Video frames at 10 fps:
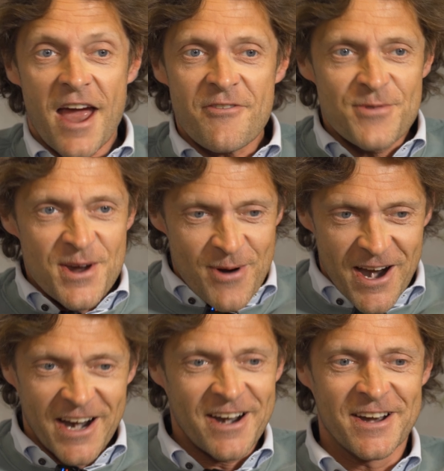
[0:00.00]

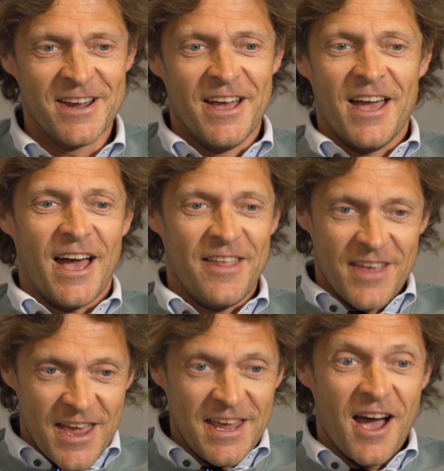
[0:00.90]
everywhere. Mm-hmm.
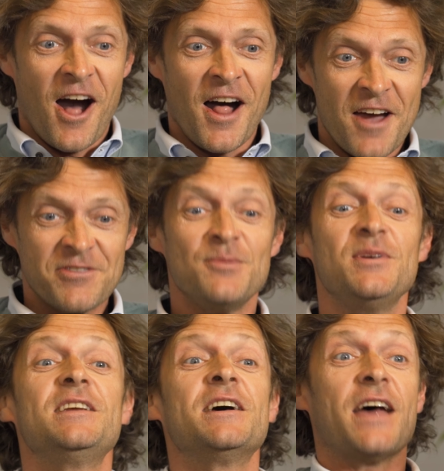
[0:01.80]
And they all have to
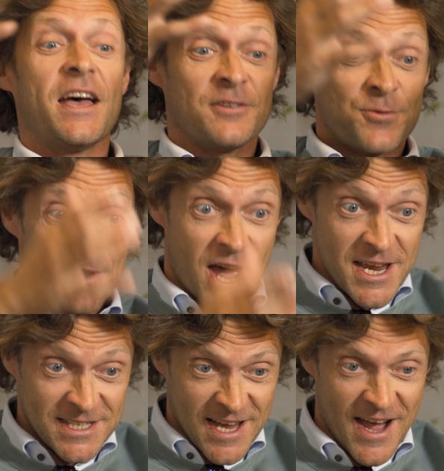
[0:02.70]
be there at the
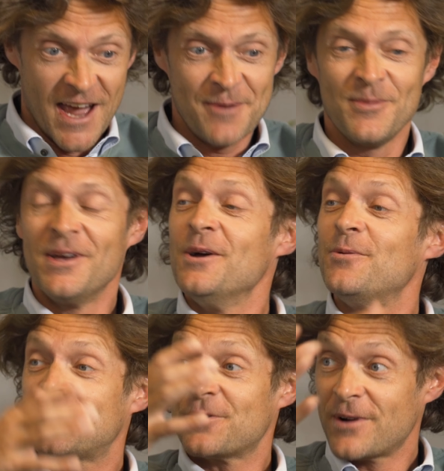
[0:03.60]
right time
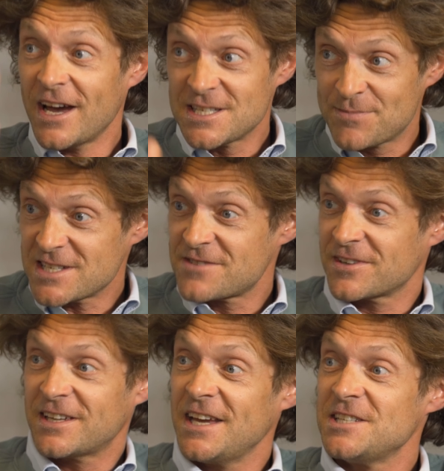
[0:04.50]
with the right
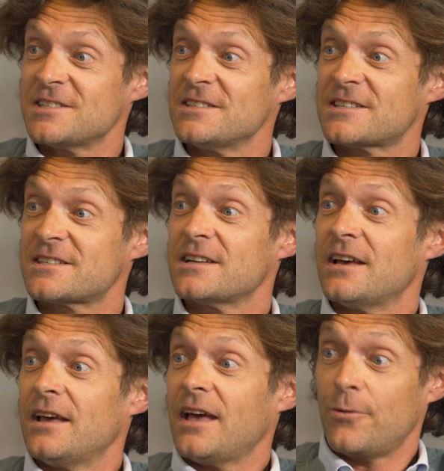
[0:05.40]
specifications,
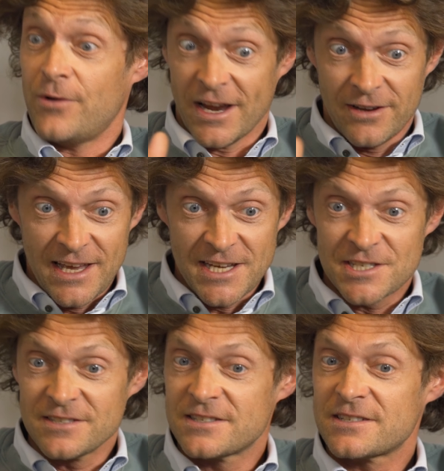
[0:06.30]

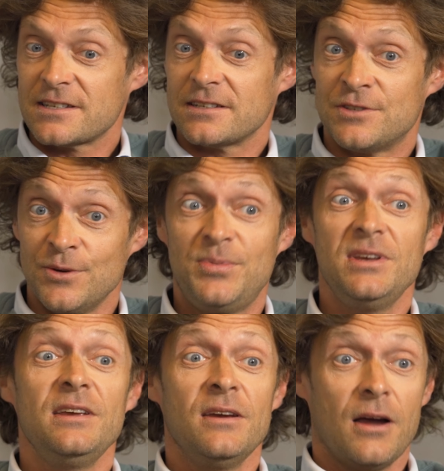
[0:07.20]
regulations to
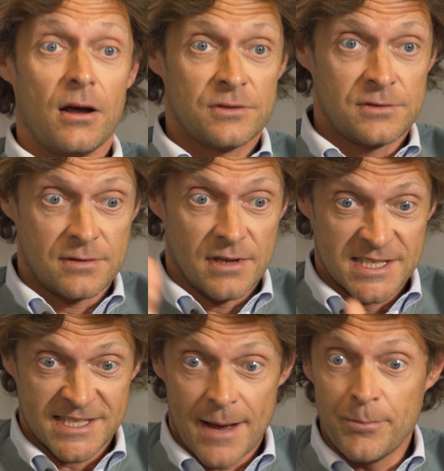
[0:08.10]
be
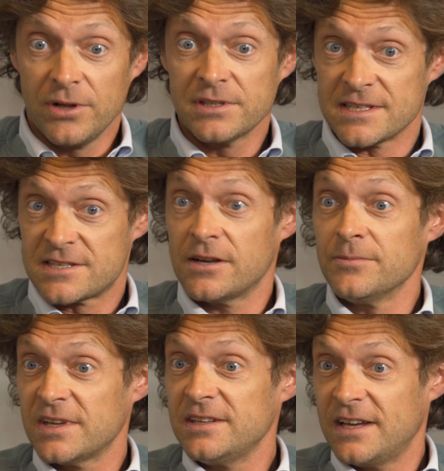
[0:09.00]
assembled in
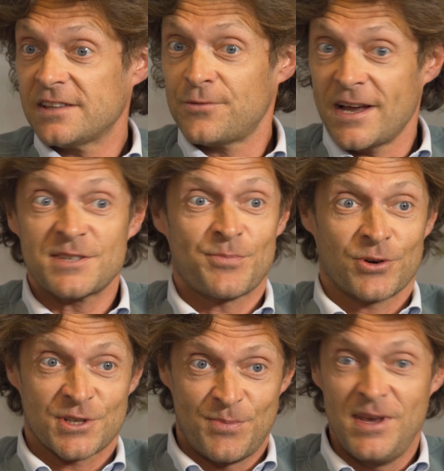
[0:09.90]
something that
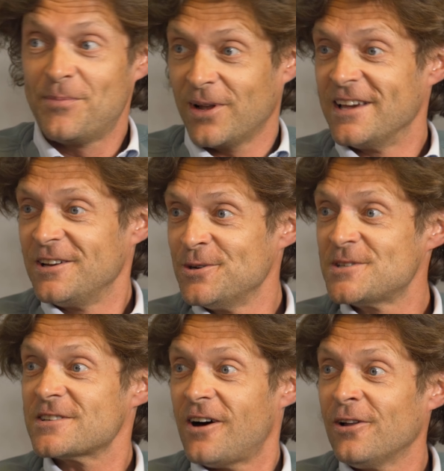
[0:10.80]
transports people and
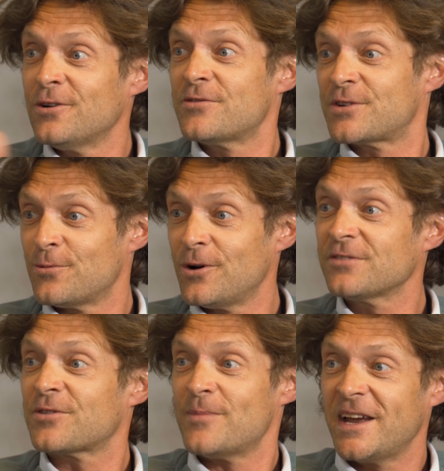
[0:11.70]
goods all over the
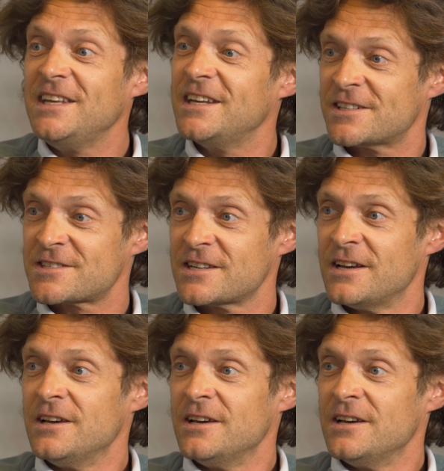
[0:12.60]
world for many years.